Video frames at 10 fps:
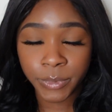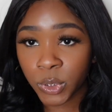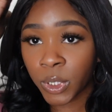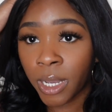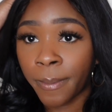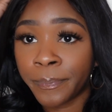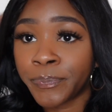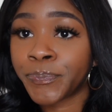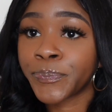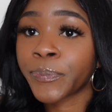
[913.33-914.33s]
so yeah,
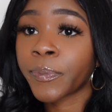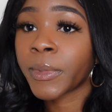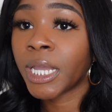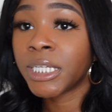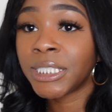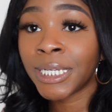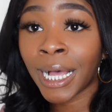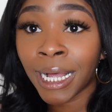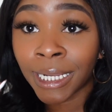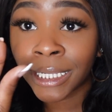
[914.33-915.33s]
she
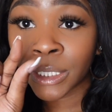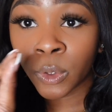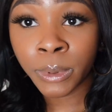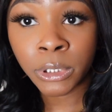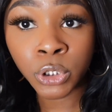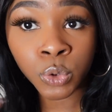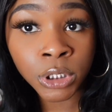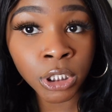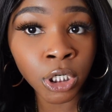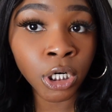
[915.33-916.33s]
got a little bit of
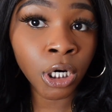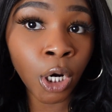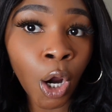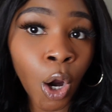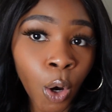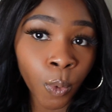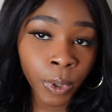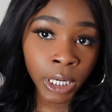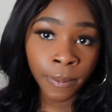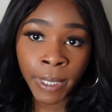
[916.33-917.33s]
juice in her.
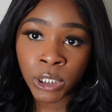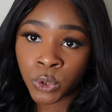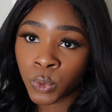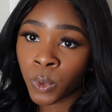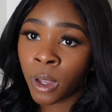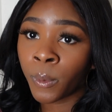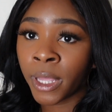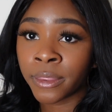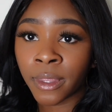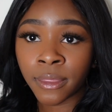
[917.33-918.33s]
We're gonna make do
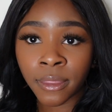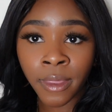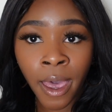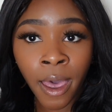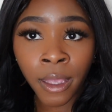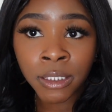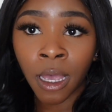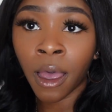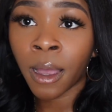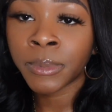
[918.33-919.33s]
with that.
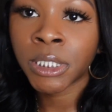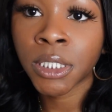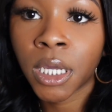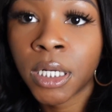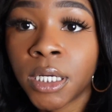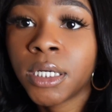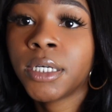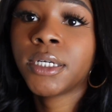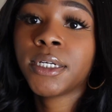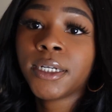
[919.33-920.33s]
I'm just
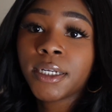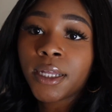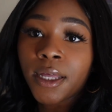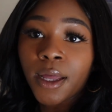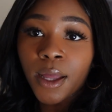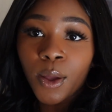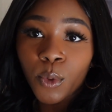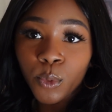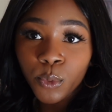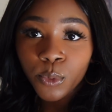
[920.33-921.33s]
gonna,
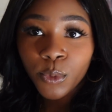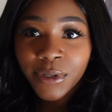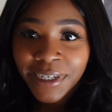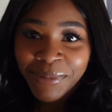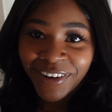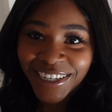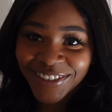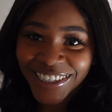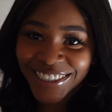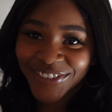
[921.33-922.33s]
ooh, look at my
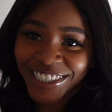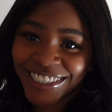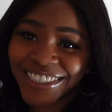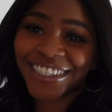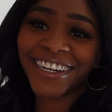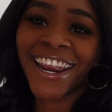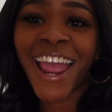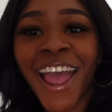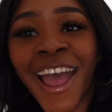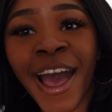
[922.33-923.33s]
graduation picture.
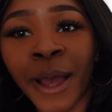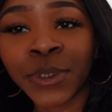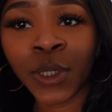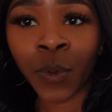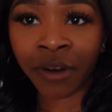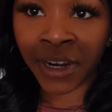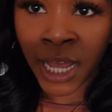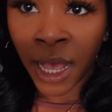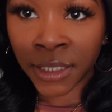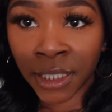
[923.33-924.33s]
I'm just gonna walk around the
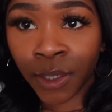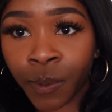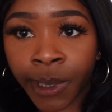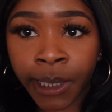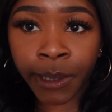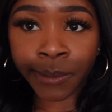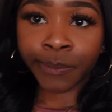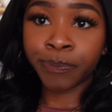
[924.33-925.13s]
house a little bit.